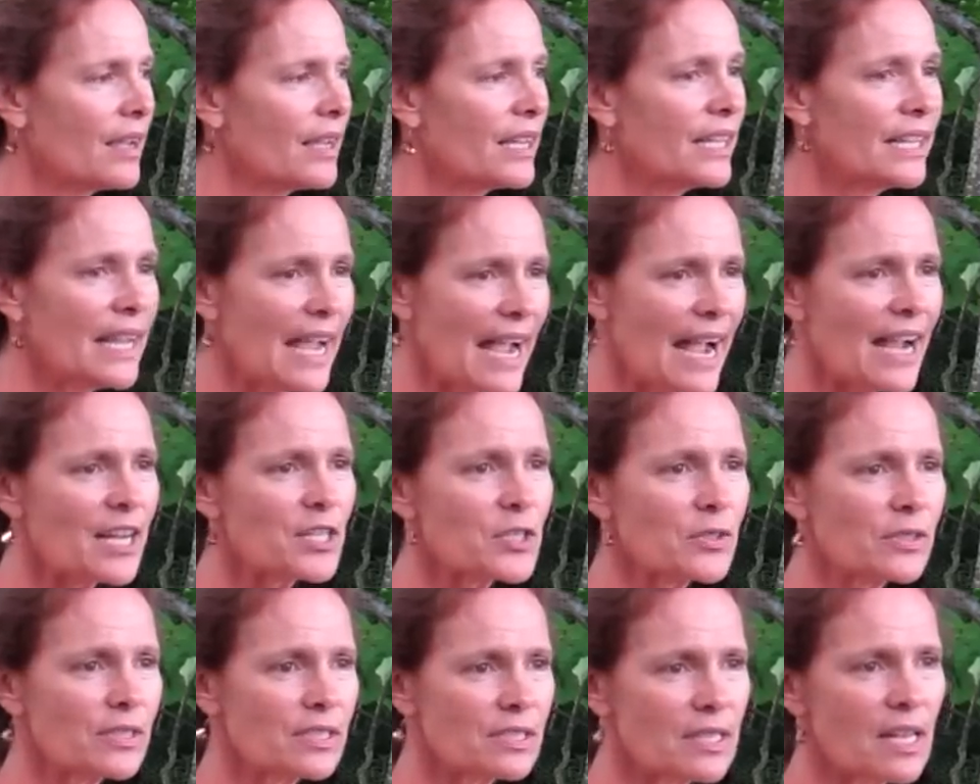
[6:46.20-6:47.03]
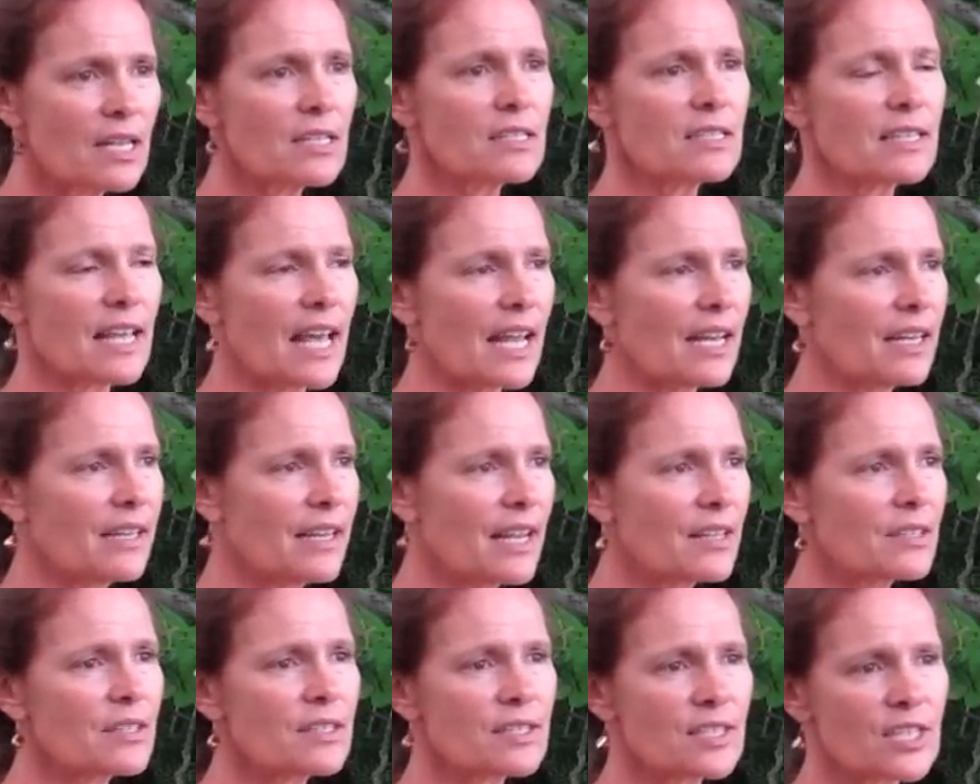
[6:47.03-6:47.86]
he actually says that,
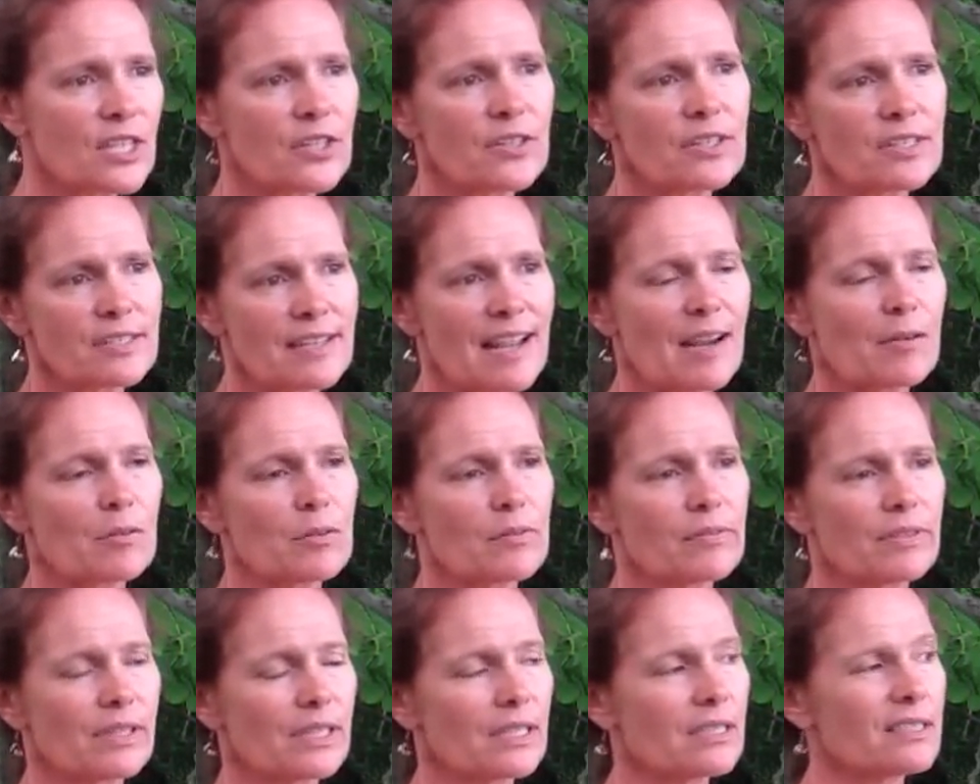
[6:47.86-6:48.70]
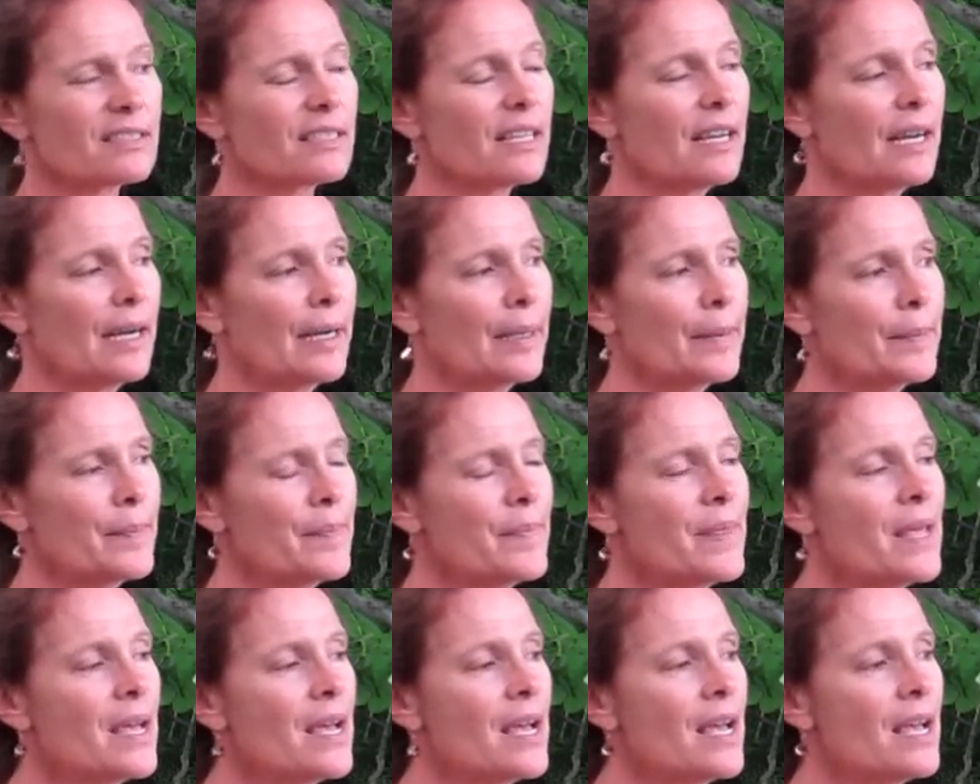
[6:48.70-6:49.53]
necessary sacrifice. Um,
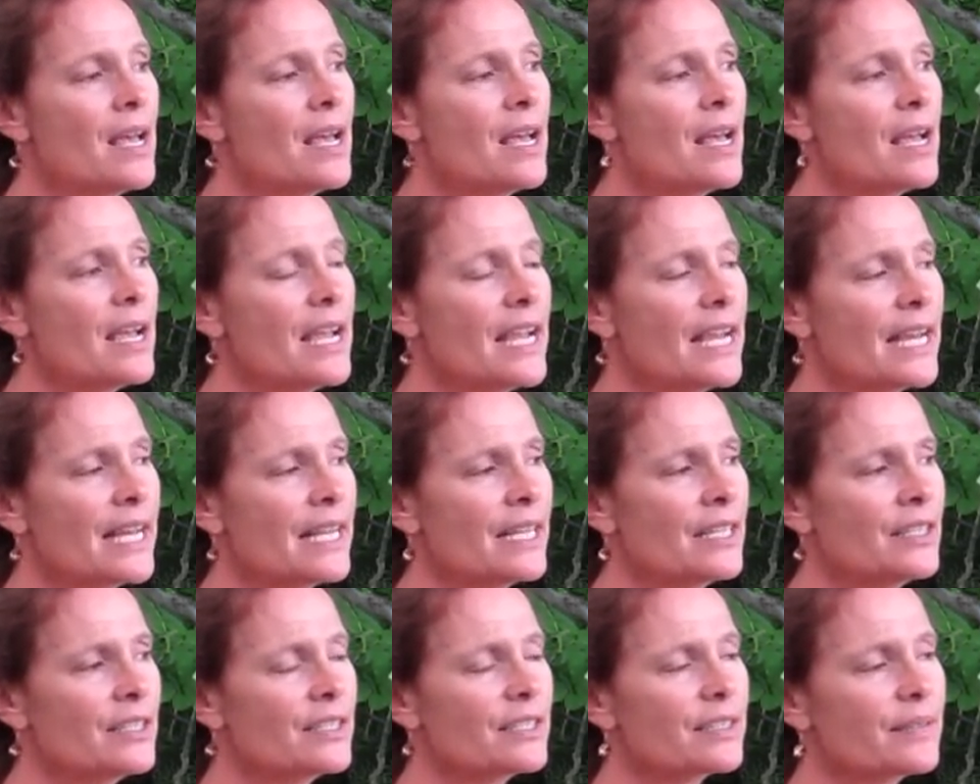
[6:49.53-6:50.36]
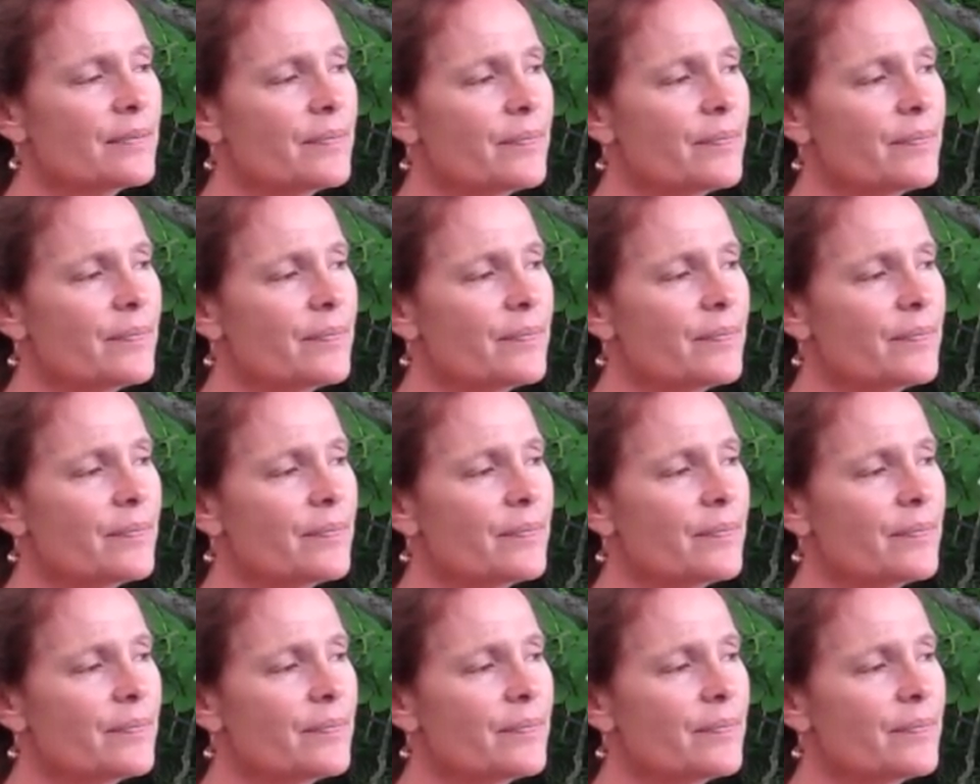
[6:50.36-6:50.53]
and